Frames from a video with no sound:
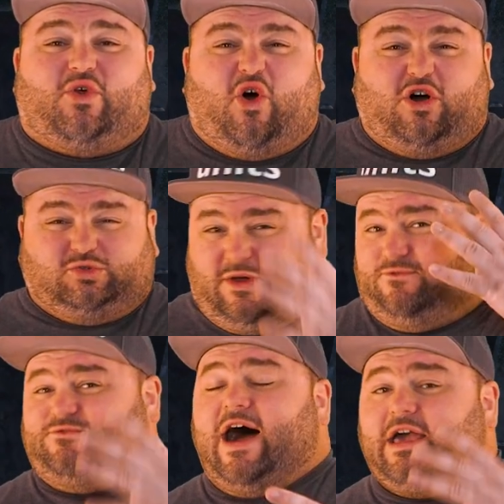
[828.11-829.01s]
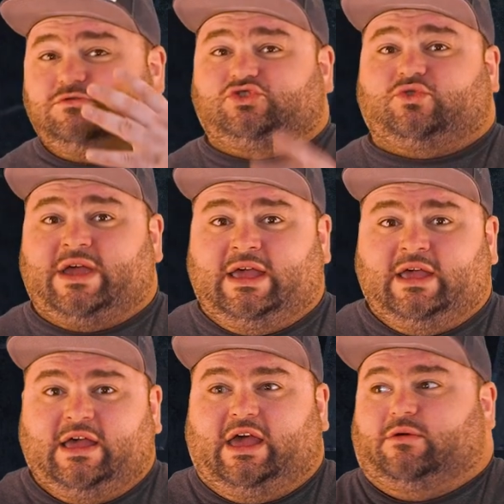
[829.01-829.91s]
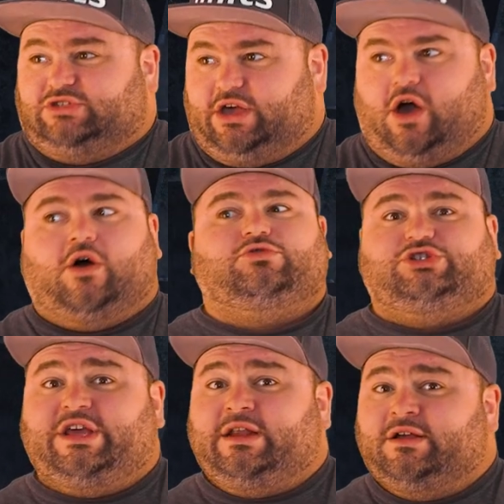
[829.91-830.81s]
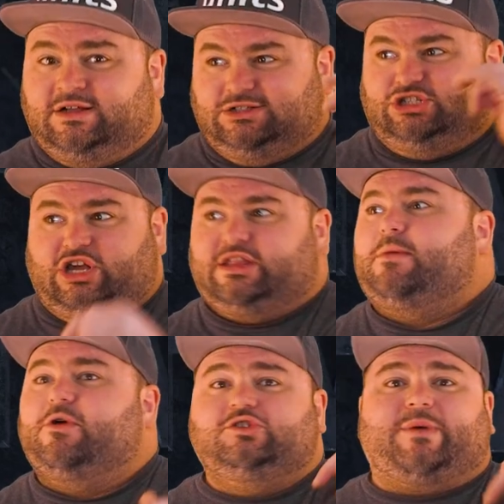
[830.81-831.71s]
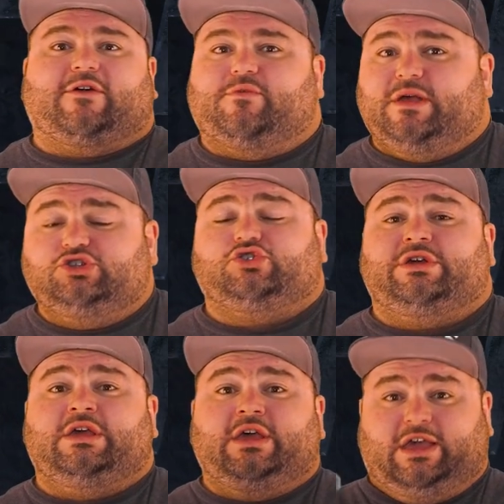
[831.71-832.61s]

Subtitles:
The Hawks won 5 straight, and it was like, oh shit, DeJounte Murray's back from injury.